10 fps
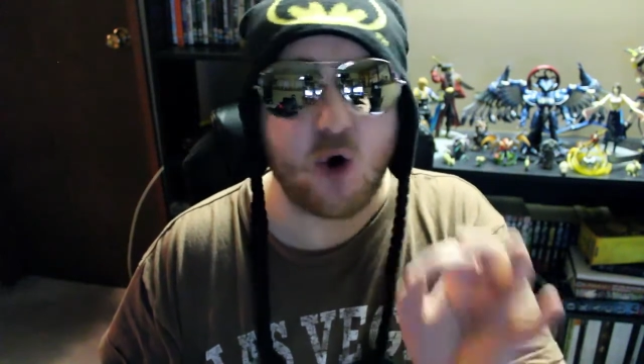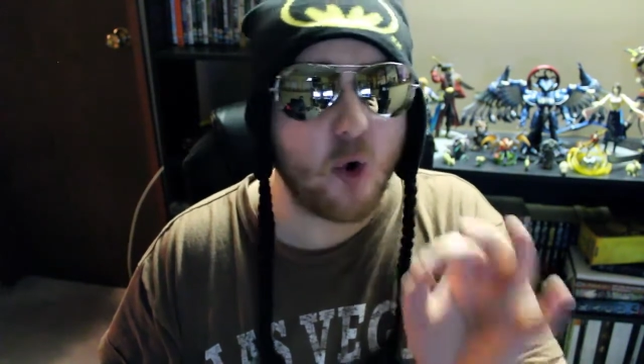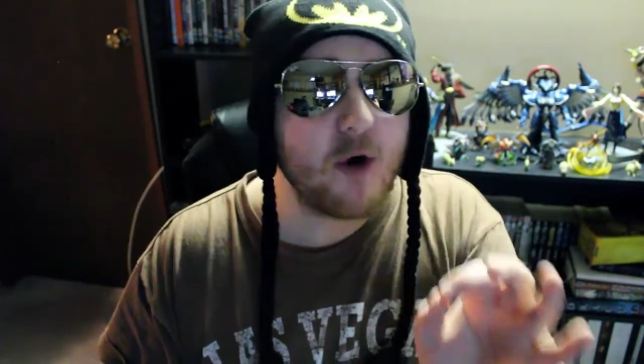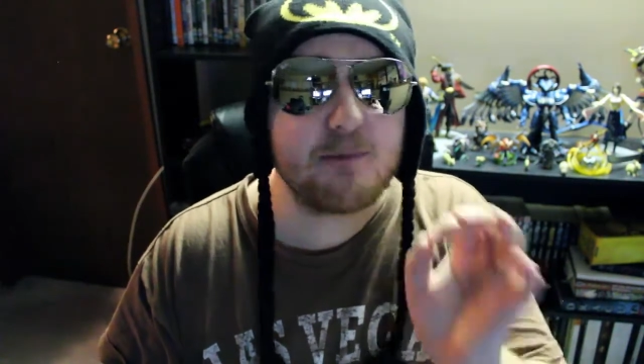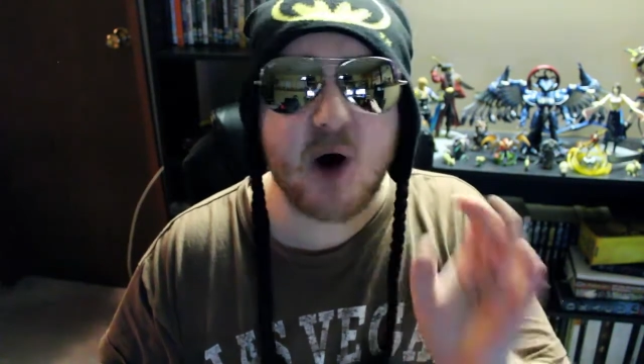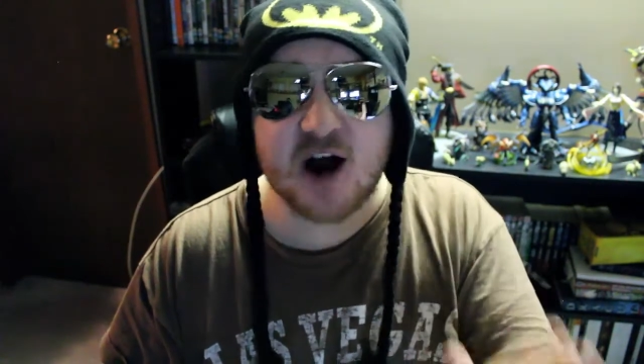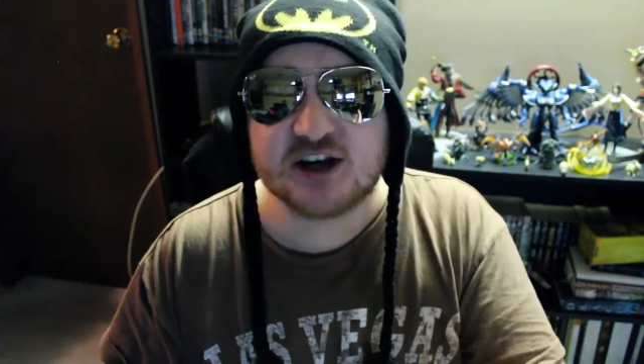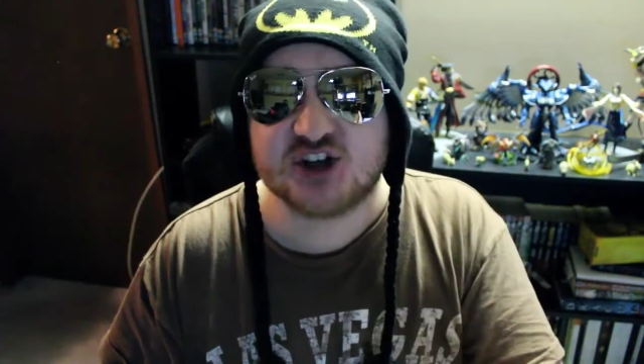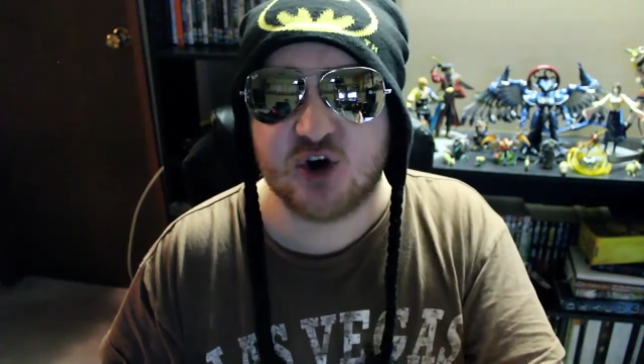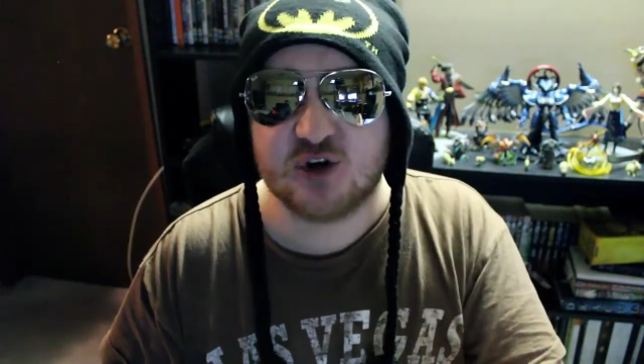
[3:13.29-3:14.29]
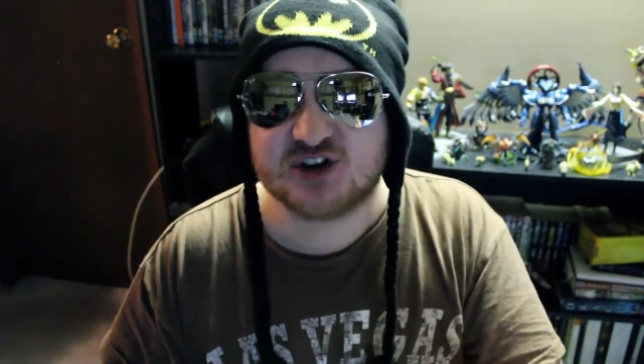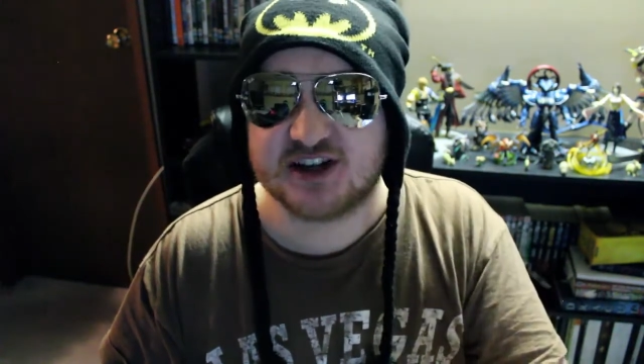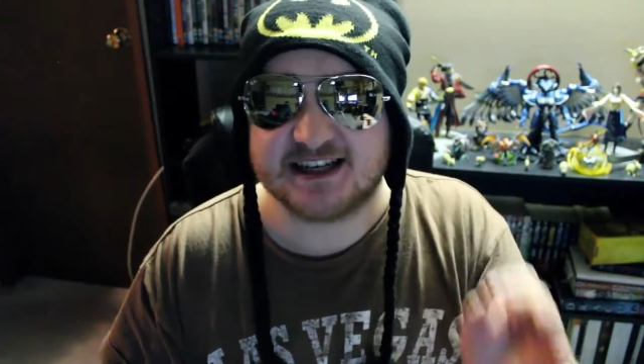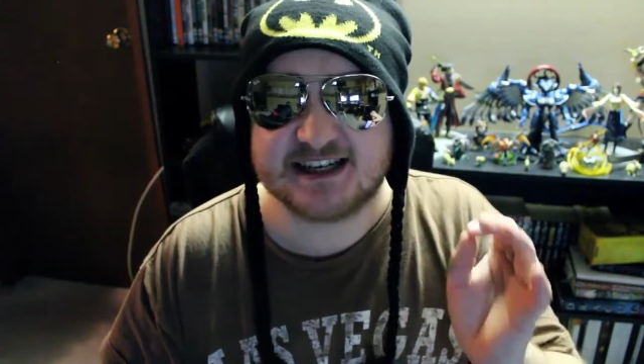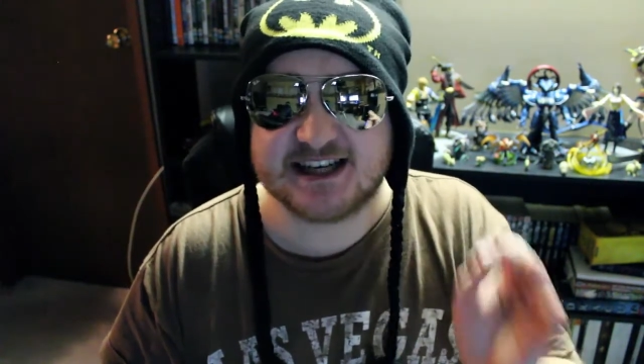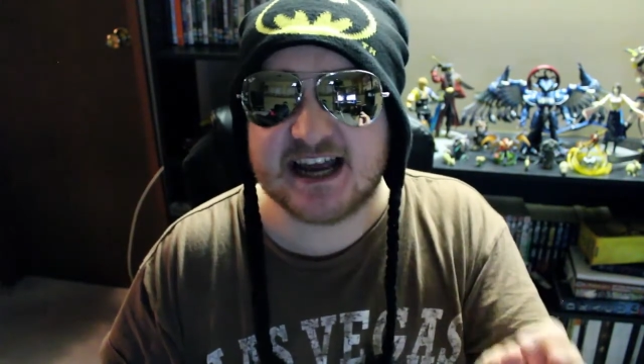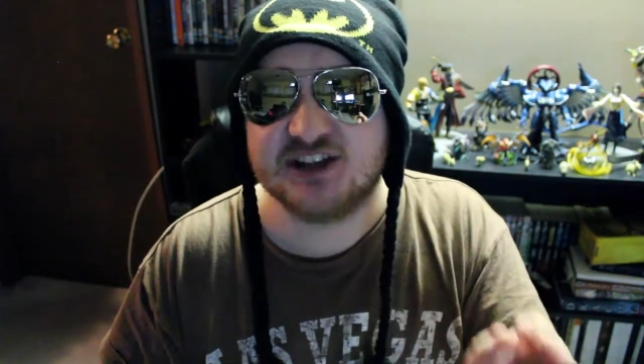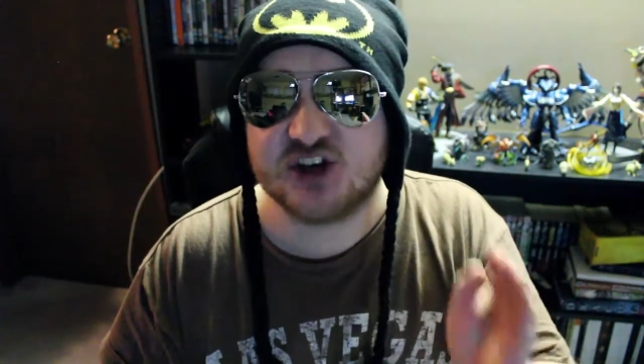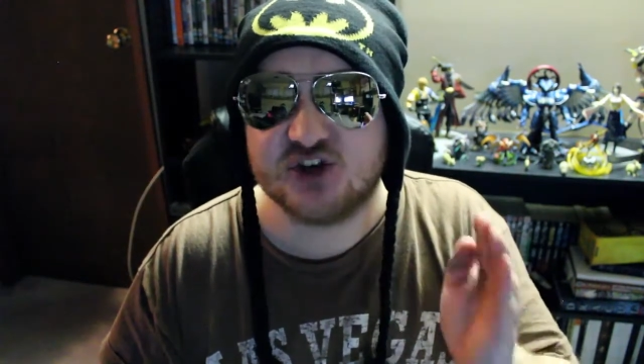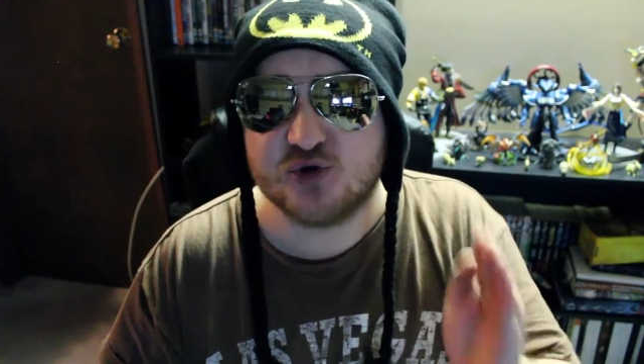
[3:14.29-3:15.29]
or punish those that
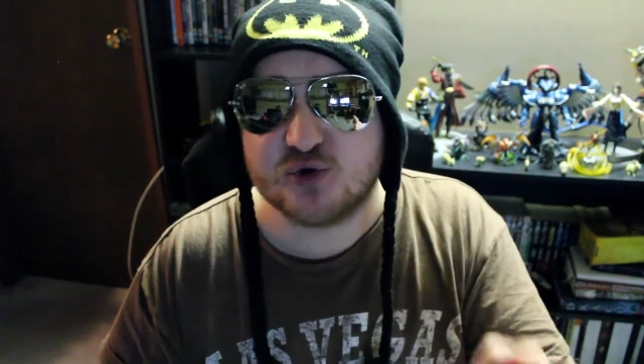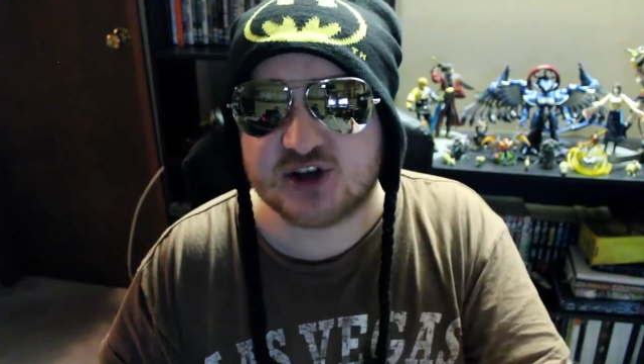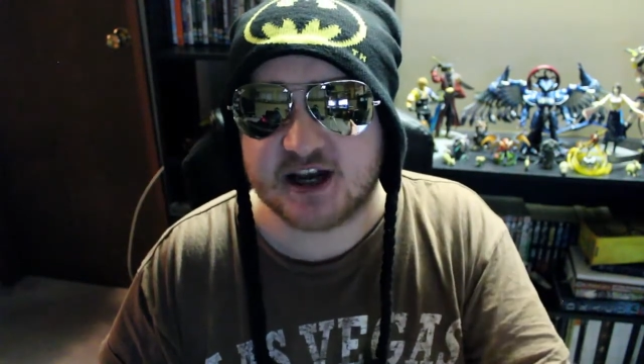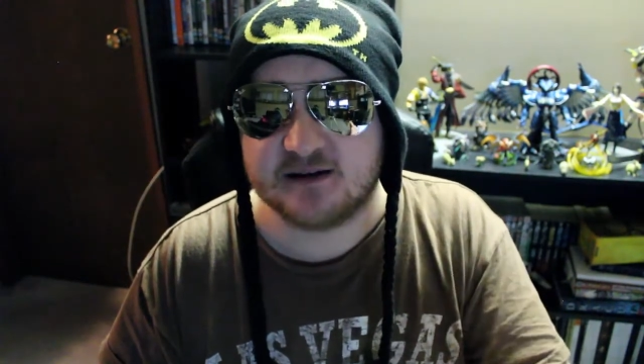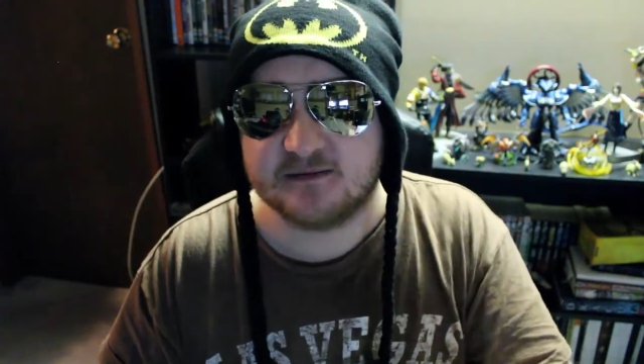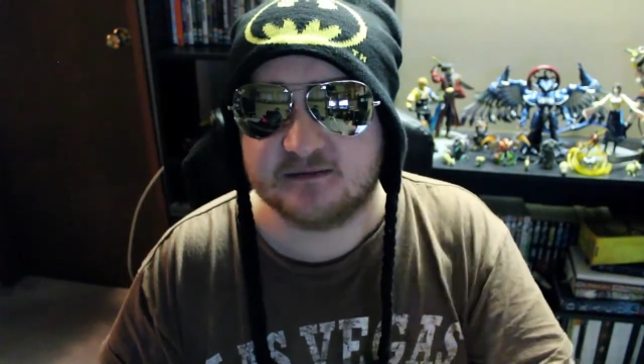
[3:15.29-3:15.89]
decide to use it.